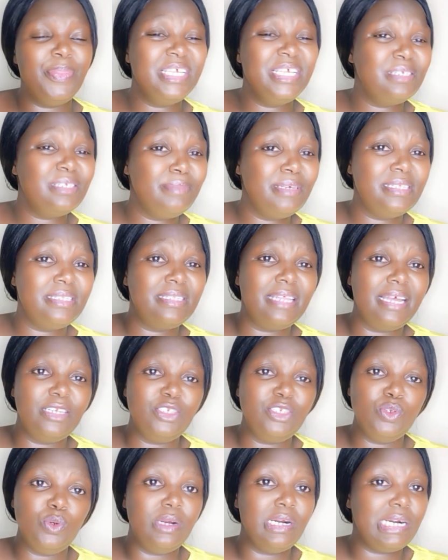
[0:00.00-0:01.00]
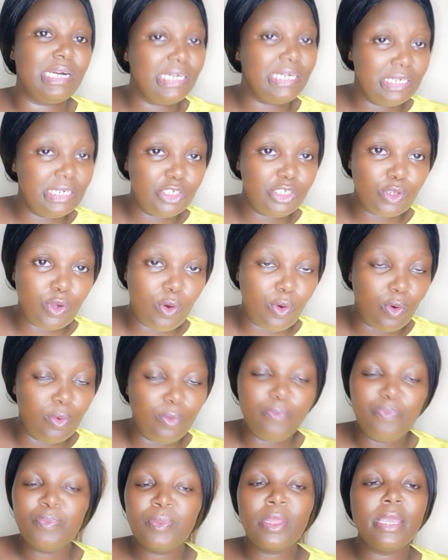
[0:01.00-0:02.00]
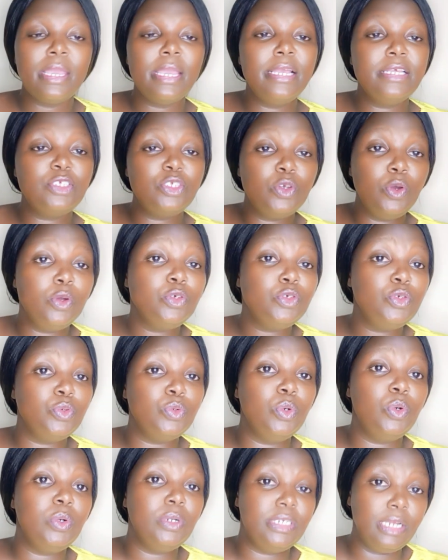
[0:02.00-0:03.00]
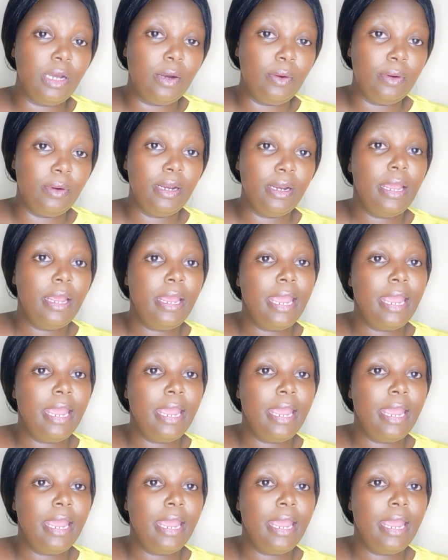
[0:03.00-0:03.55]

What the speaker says: This means that your credit score is going to go down,